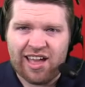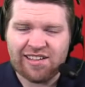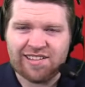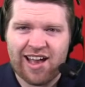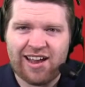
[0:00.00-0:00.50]

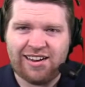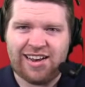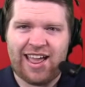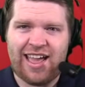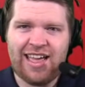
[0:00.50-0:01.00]
SI
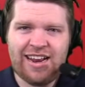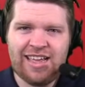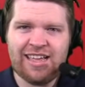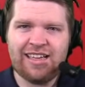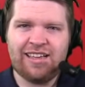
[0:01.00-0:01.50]
Nan?
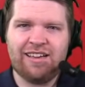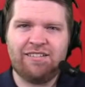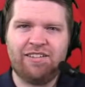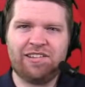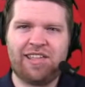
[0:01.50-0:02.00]

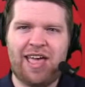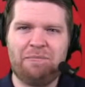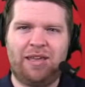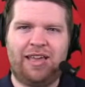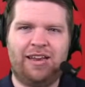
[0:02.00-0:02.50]
What does
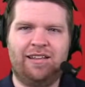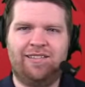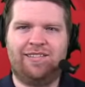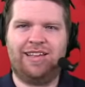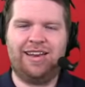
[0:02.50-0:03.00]
that mean,
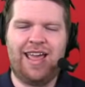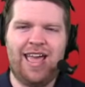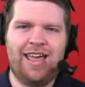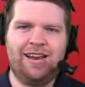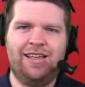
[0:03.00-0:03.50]

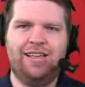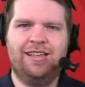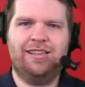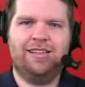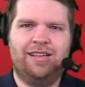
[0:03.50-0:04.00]
CNAN?
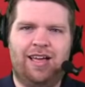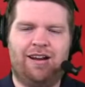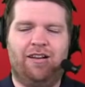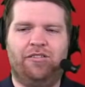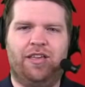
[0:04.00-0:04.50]
I
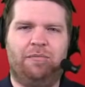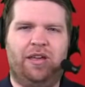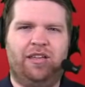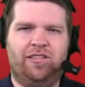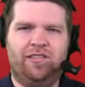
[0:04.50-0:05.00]
don't know what that
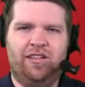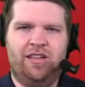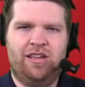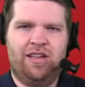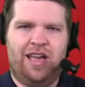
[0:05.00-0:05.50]
means.
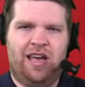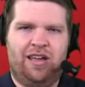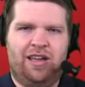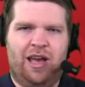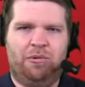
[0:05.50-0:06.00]

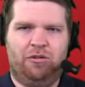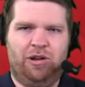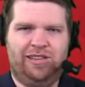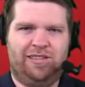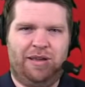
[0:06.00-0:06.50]
How many
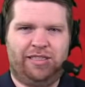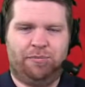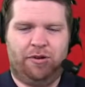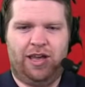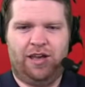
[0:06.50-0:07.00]
wins to make the
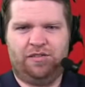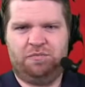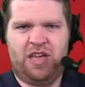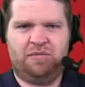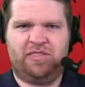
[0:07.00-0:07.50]
playoffs?
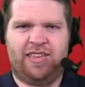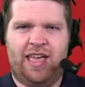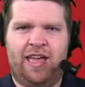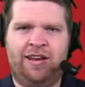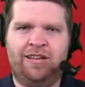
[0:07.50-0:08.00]

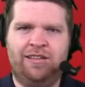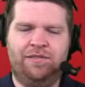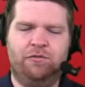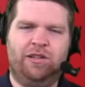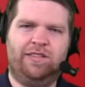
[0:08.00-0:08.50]
10.
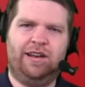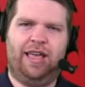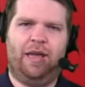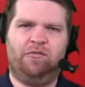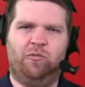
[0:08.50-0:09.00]
You win 10
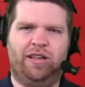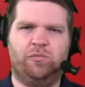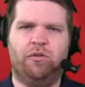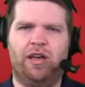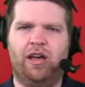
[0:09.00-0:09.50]
games, you'll make
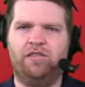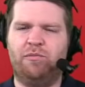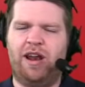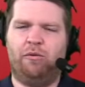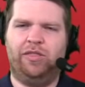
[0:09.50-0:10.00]
the playoffs.
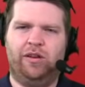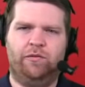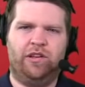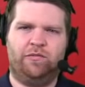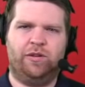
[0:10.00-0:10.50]
May not win the
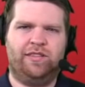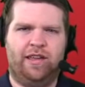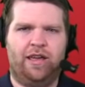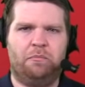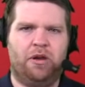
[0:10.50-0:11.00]
division with
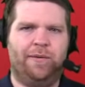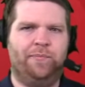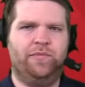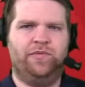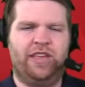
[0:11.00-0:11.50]
10, but
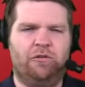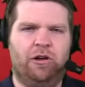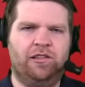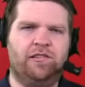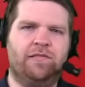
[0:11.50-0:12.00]
10
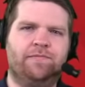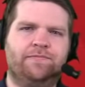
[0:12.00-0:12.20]
wins.